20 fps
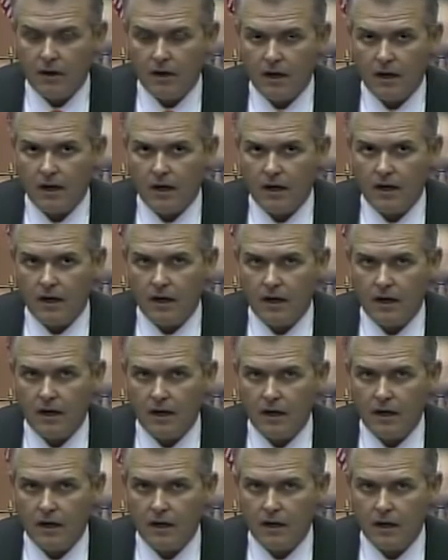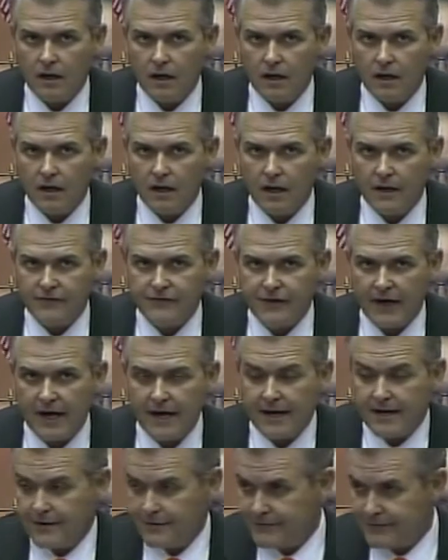as
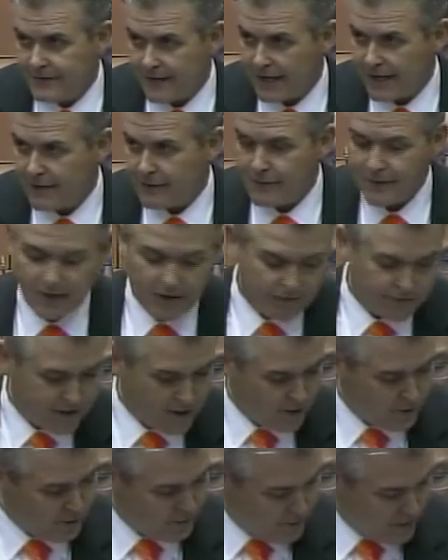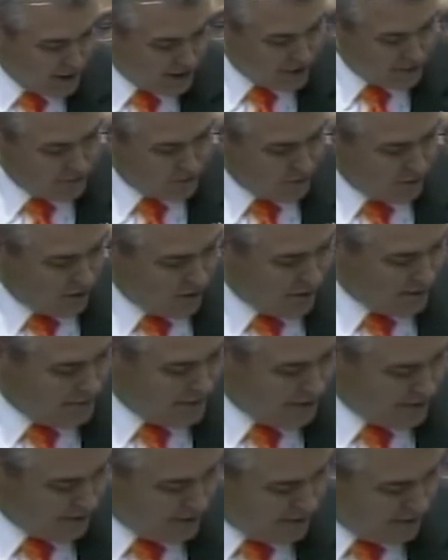I understand it, we don't deal with rent control up
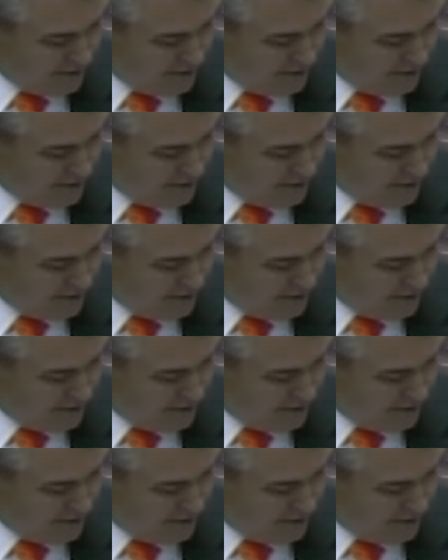here